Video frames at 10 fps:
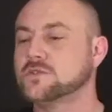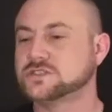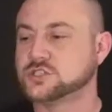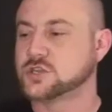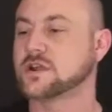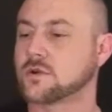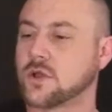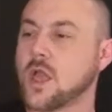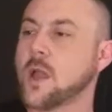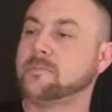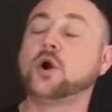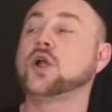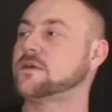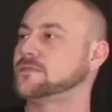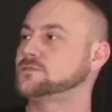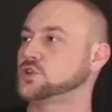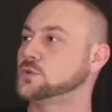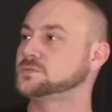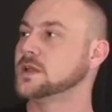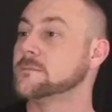movies in general pull off of
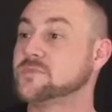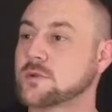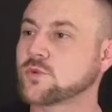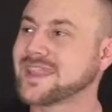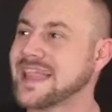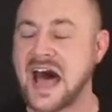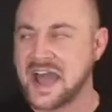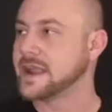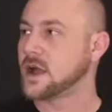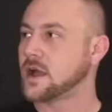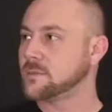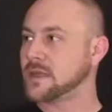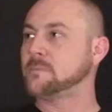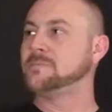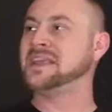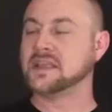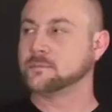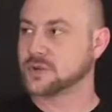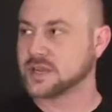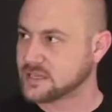tropes that rely on them
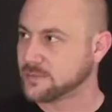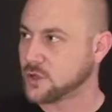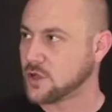being predictable